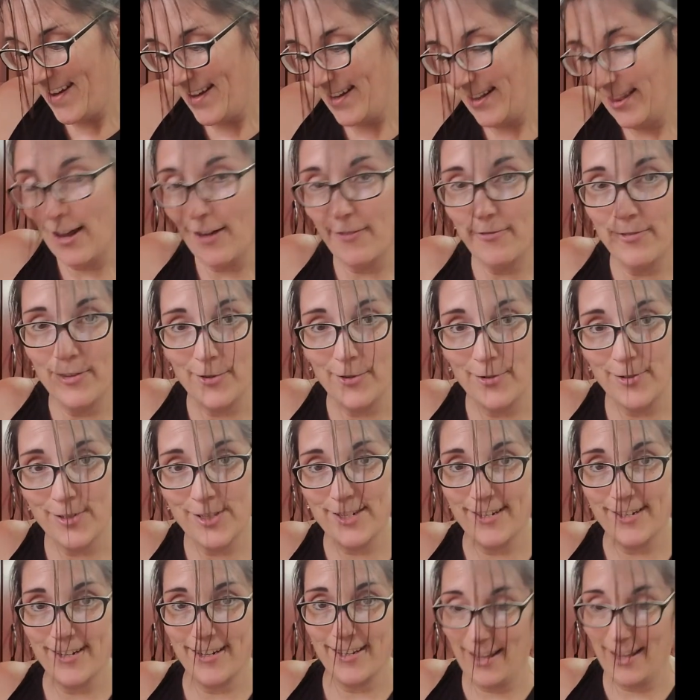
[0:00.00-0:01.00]
Love
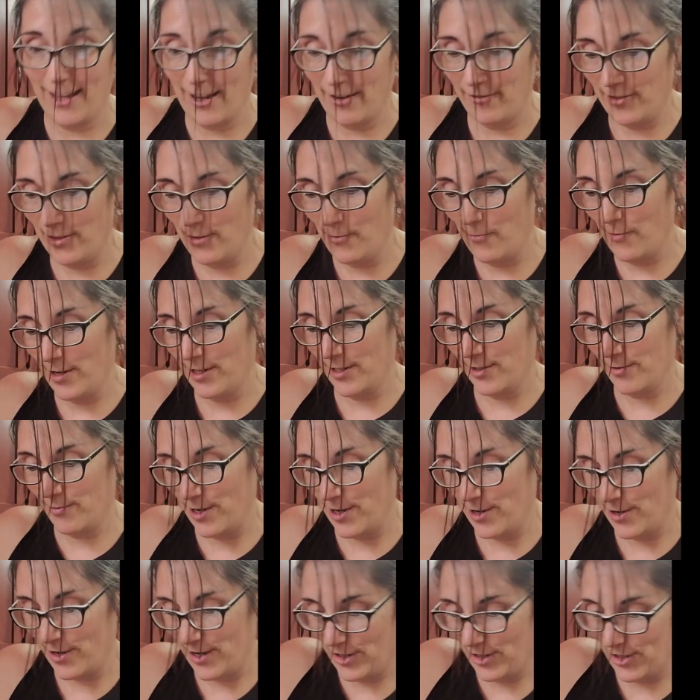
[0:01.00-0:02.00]
those. Love the ones
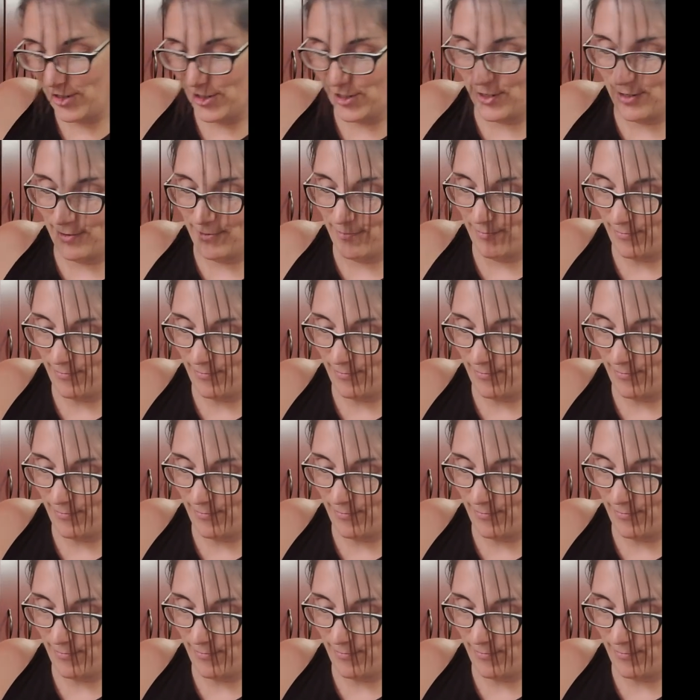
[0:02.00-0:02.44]
where you can just